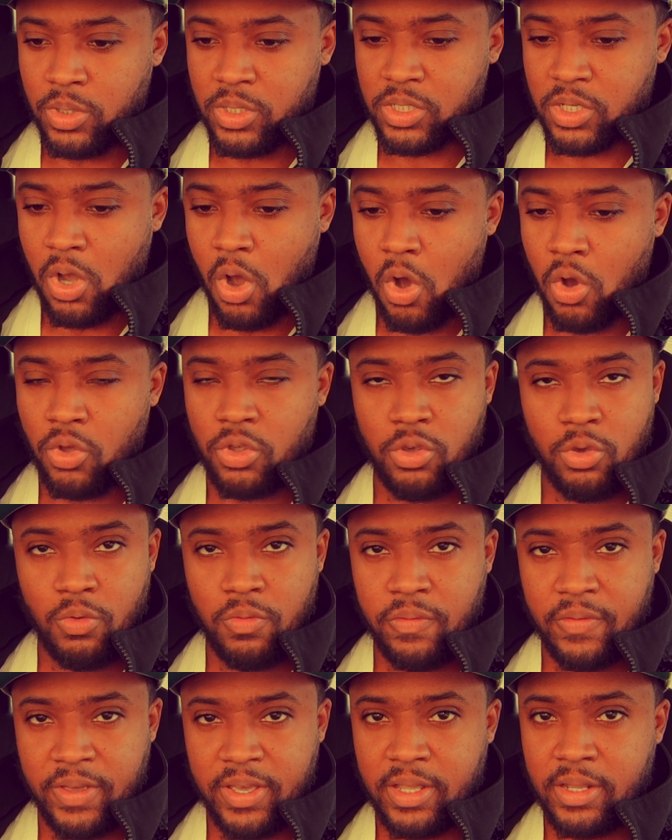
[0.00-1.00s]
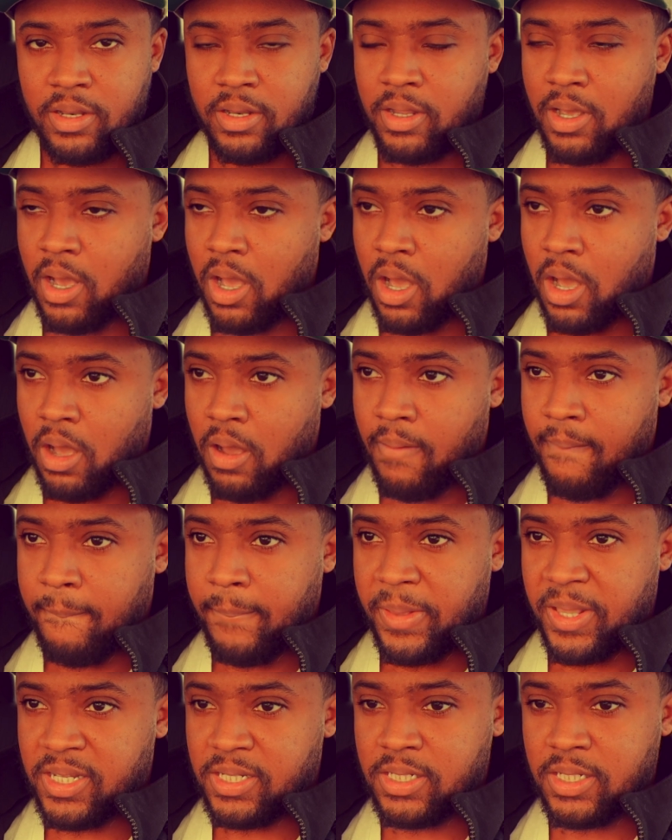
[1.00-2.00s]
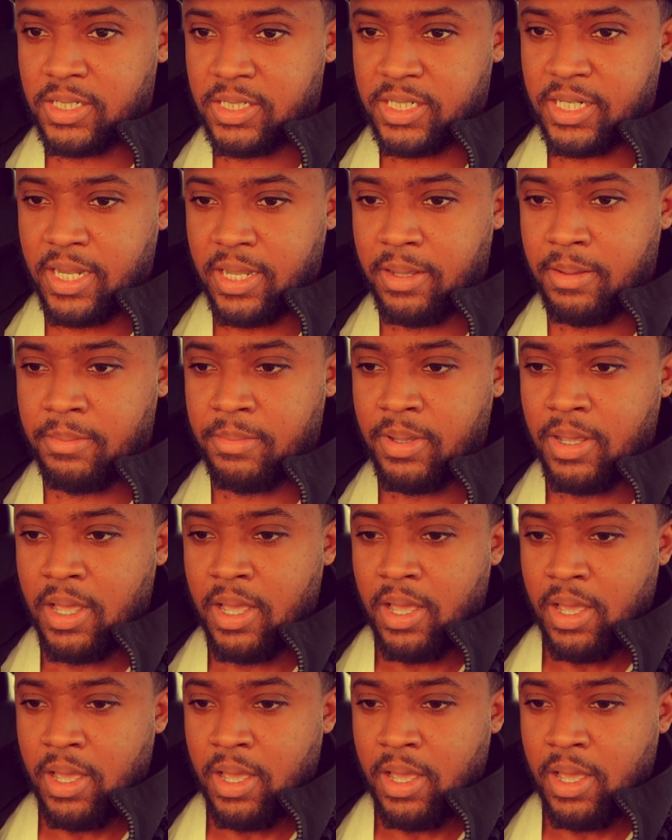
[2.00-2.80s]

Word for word: It's called U Fit. Um, it's a gym.